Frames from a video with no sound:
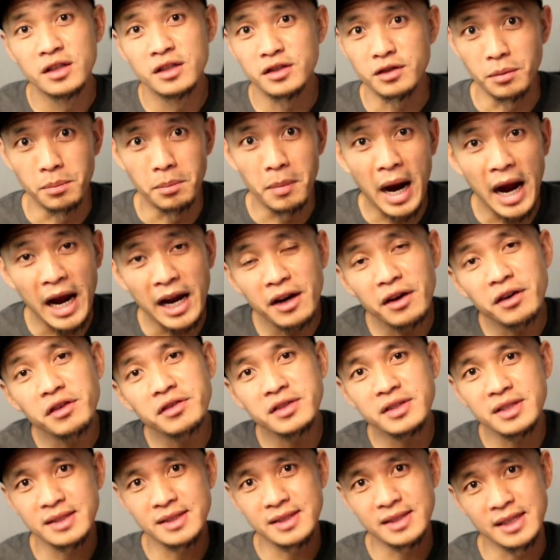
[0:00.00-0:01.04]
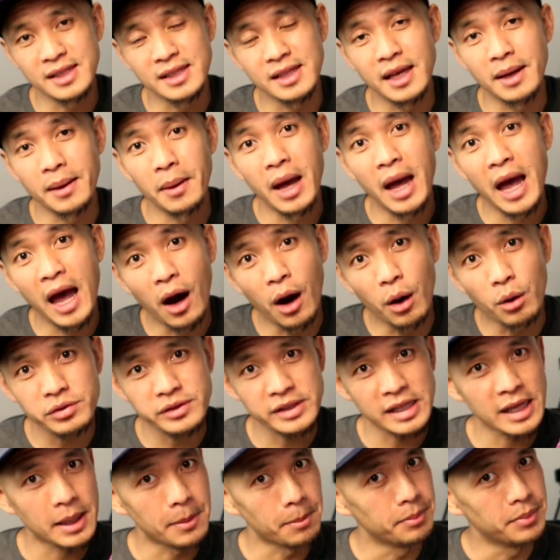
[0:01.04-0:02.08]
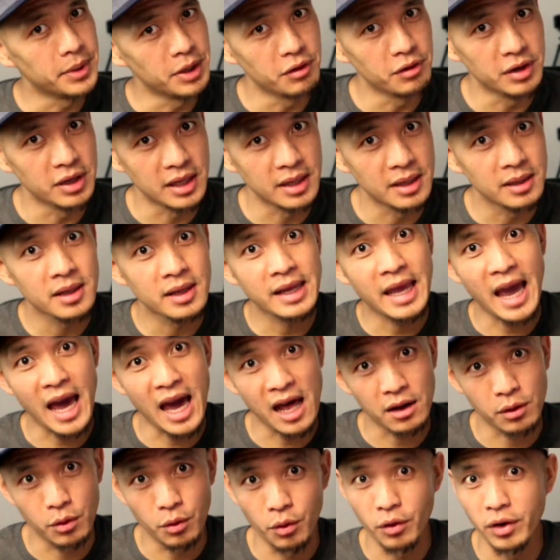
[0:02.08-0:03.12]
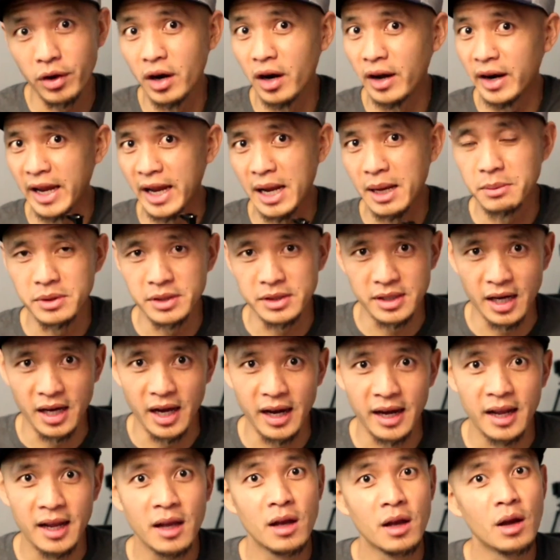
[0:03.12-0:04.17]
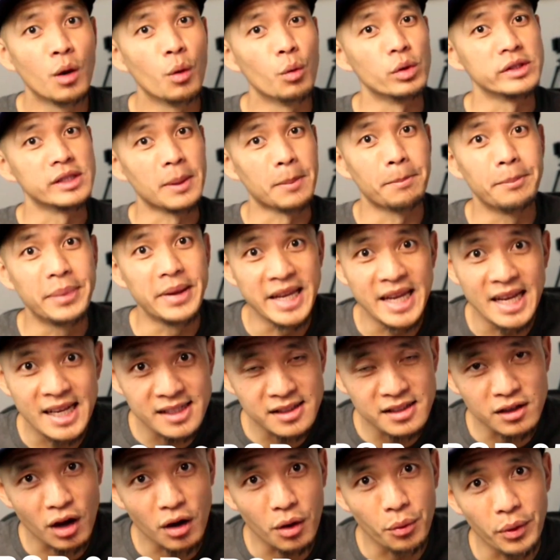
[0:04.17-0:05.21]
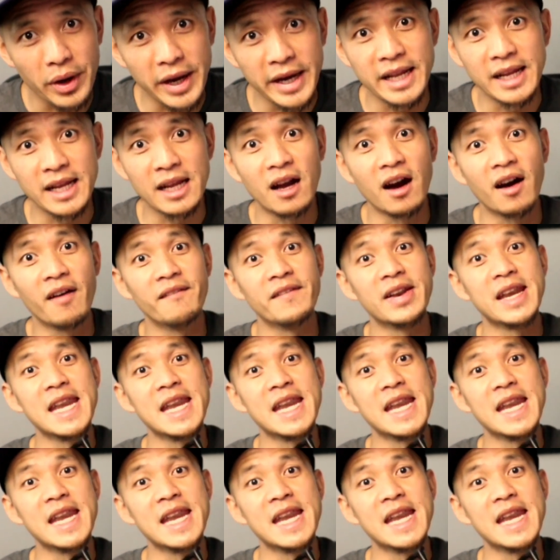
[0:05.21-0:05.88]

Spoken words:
So Meyers is in the health and beauty category on Amazon with a BSR rating of